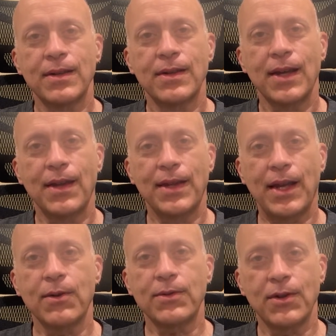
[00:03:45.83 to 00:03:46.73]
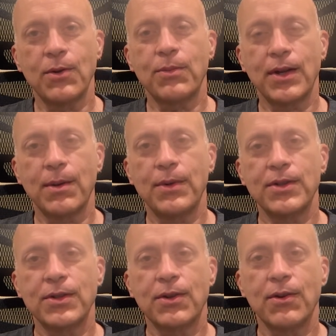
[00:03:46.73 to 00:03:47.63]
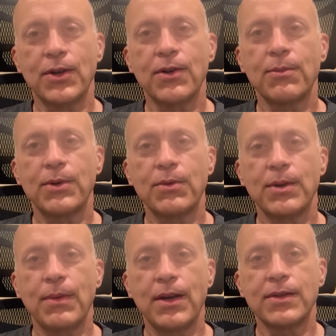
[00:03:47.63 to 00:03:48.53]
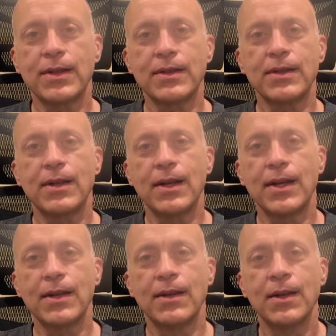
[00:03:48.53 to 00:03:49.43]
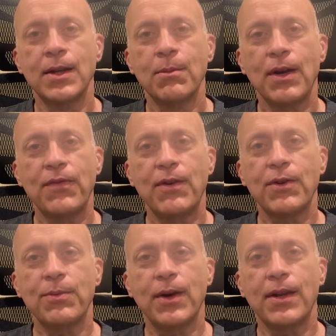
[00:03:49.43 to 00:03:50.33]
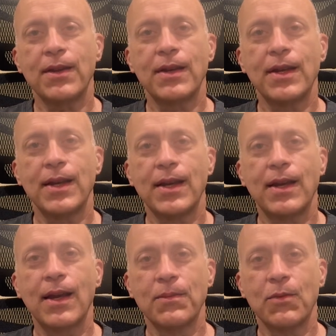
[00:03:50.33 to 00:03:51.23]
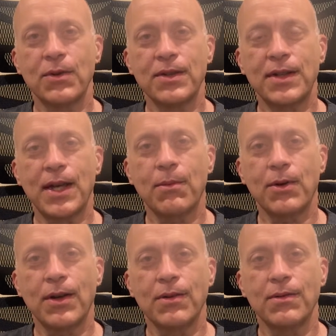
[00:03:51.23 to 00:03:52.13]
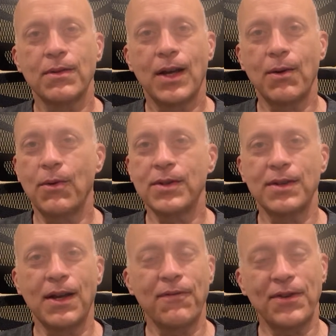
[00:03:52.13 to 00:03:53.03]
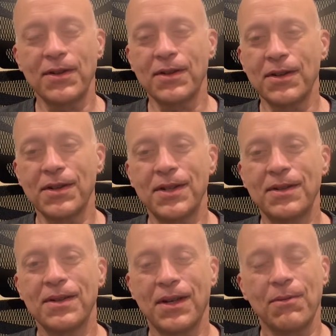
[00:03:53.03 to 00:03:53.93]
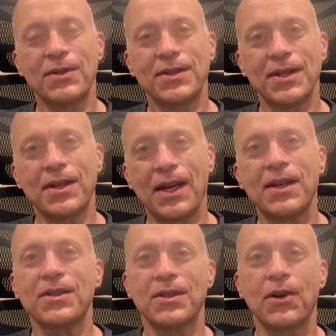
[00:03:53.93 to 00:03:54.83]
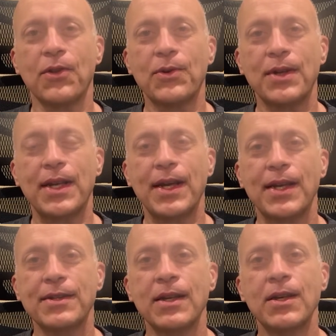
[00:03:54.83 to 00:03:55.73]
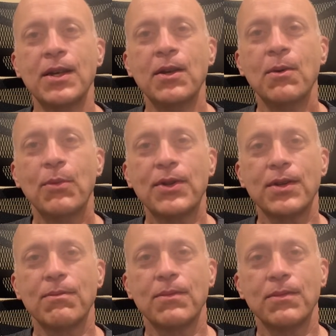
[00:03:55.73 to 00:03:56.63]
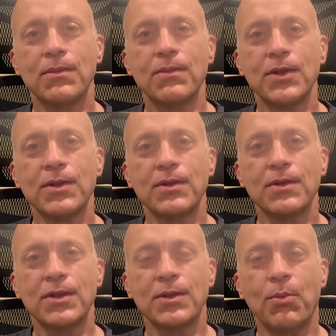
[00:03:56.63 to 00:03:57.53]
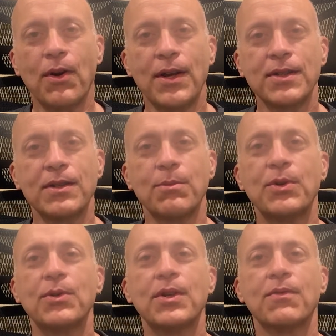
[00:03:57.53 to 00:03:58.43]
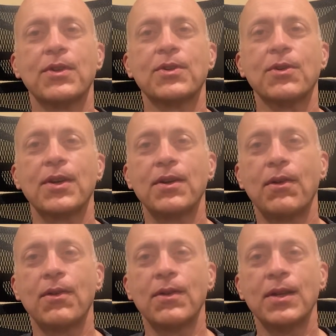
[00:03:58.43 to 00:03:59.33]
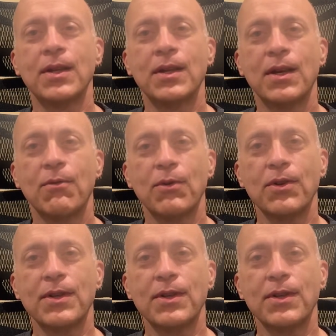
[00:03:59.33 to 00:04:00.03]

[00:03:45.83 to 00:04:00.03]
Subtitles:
and the outslope that I mentioned earlier between mile 6 and 9. My favorite spot of the day was the campground. I was not feeling good. I was sick actually all 3 days, but the surprise at the beauty of the trail really